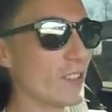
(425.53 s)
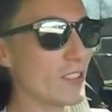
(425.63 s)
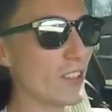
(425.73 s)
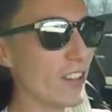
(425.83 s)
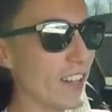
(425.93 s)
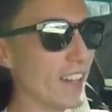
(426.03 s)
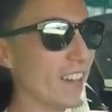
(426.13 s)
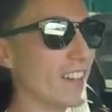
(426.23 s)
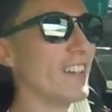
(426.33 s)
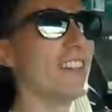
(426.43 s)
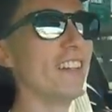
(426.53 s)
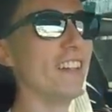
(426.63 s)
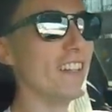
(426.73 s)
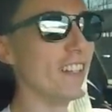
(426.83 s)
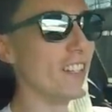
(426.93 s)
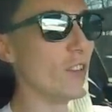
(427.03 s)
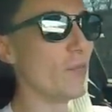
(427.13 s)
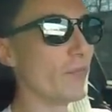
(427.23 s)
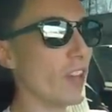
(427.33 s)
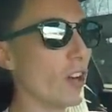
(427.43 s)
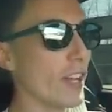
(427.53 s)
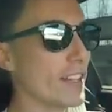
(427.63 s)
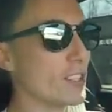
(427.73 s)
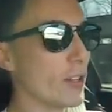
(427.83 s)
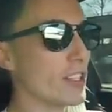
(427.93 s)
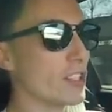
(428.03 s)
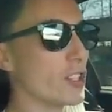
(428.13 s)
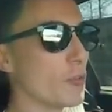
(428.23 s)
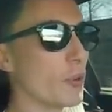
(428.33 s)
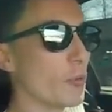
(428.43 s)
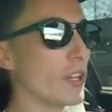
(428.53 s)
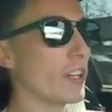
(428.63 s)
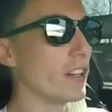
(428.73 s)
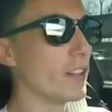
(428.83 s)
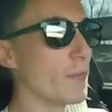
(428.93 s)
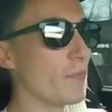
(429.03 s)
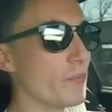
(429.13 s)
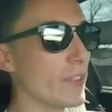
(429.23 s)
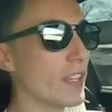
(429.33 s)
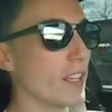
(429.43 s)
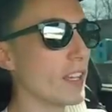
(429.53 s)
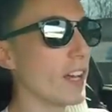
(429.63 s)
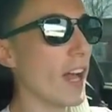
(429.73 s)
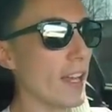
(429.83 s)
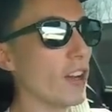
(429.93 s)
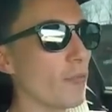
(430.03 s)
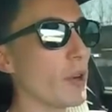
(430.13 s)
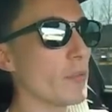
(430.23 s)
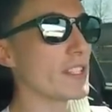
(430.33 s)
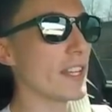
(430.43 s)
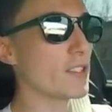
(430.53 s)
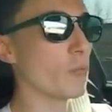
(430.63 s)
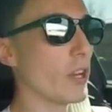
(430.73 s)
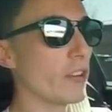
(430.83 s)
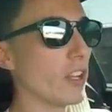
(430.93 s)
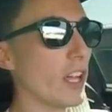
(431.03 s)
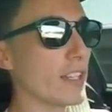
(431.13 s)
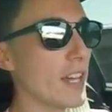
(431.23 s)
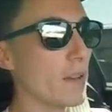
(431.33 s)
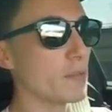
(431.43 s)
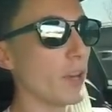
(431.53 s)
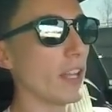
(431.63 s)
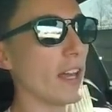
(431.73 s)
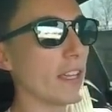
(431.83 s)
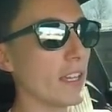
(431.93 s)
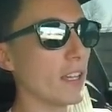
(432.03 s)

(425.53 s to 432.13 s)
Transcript: sorry. Okay, so it's super weird. I know I've probably said it's weird a lot of times, but like,